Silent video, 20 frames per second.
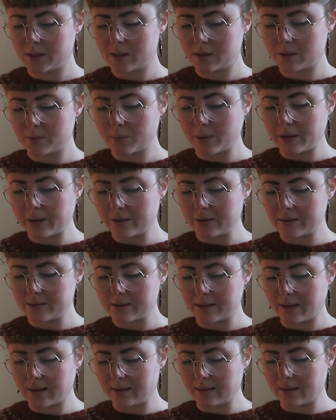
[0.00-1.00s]

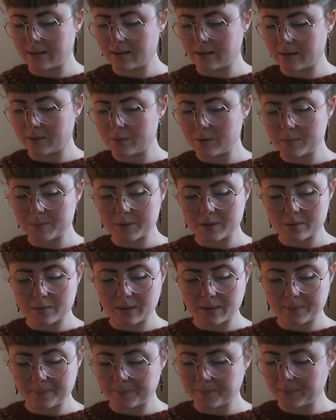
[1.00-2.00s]
sweaters in the Christmas
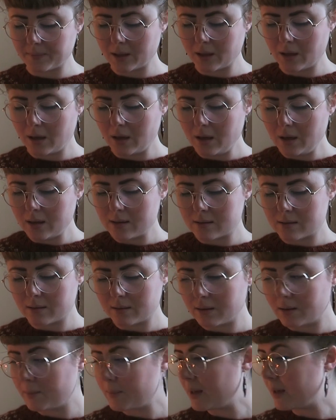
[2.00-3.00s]
tree. So I'm
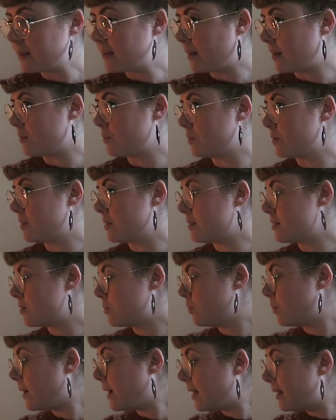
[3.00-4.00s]
gonna make that one as
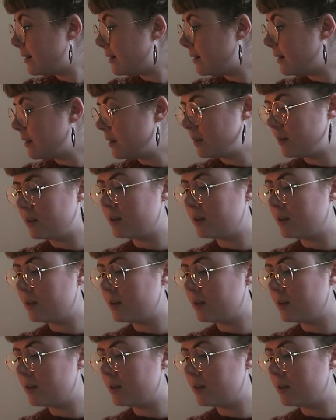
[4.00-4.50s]
well.